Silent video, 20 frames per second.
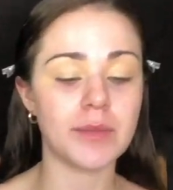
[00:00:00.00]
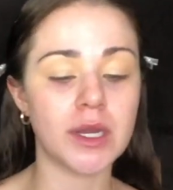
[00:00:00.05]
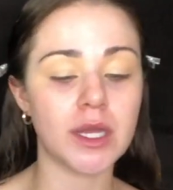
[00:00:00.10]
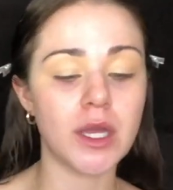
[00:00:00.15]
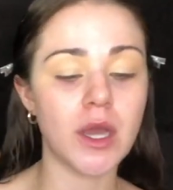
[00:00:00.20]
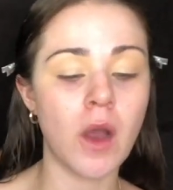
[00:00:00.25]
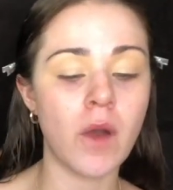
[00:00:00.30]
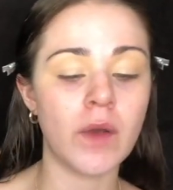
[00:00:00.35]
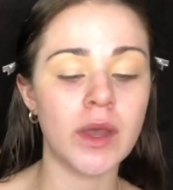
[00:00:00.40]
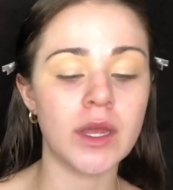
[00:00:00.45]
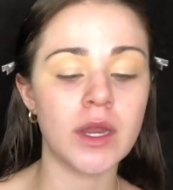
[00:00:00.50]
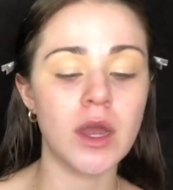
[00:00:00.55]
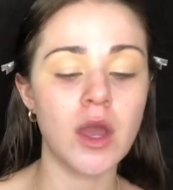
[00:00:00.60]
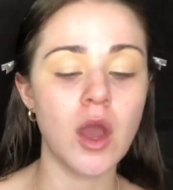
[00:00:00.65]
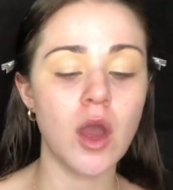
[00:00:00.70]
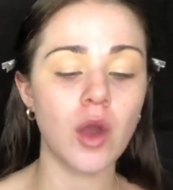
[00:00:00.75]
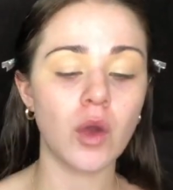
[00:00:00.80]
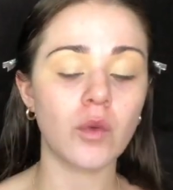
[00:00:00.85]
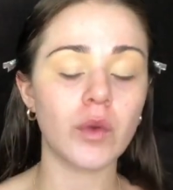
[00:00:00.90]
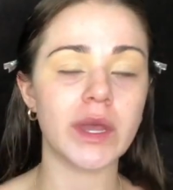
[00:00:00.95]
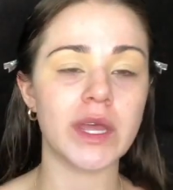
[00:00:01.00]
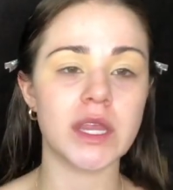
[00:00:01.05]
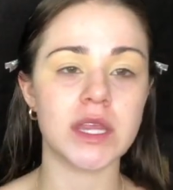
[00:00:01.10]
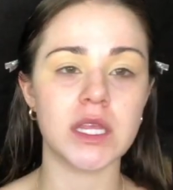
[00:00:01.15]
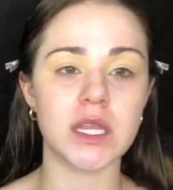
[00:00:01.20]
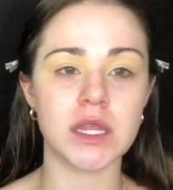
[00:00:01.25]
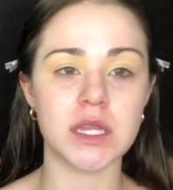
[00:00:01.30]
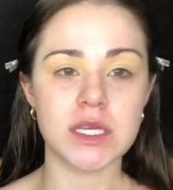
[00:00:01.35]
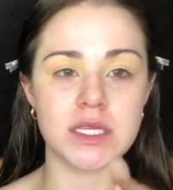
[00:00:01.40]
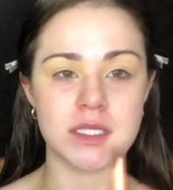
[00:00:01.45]
going to go in with
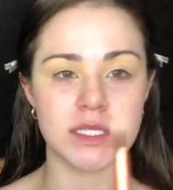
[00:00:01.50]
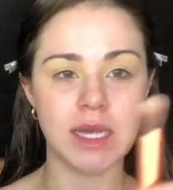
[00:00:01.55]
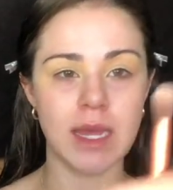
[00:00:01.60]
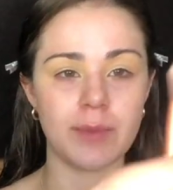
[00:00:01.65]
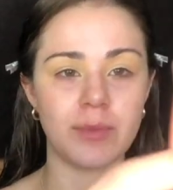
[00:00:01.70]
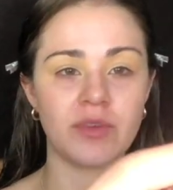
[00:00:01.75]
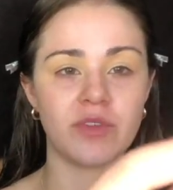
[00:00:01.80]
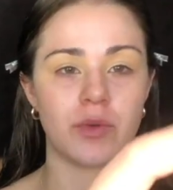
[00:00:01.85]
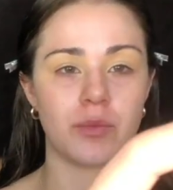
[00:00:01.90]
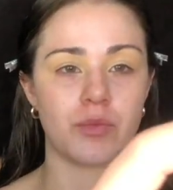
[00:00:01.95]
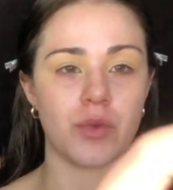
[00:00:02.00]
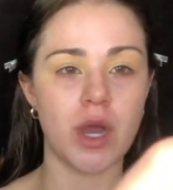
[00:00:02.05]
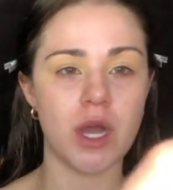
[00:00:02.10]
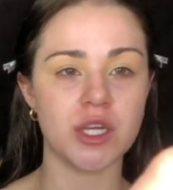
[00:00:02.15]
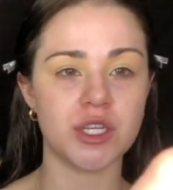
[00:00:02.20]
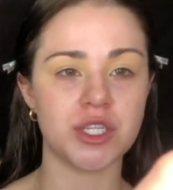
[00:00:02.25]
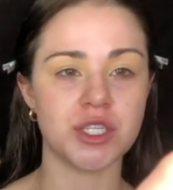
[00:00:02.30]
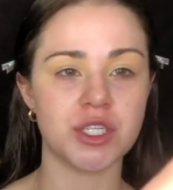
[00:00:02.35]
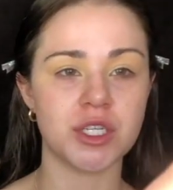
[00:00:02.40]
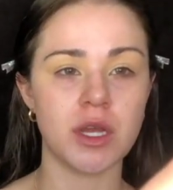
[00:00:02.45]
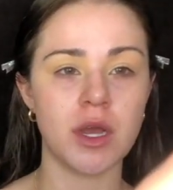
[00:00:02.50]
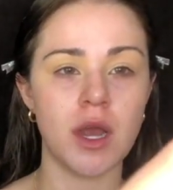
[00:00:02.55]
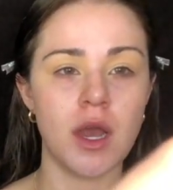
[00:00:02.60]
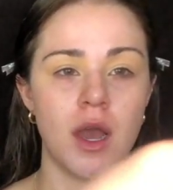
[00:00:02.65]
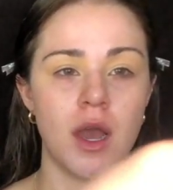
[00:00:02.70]
this type of a brush.